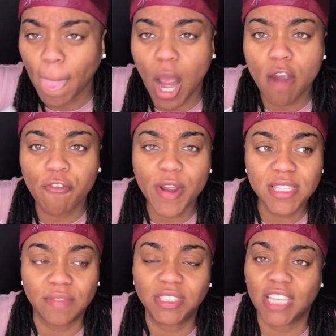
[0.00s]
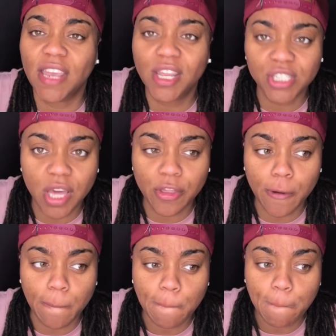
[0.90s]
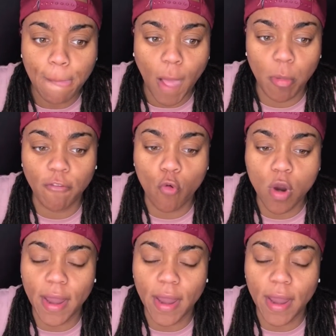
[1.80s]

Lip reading: Our friends have seen each other before,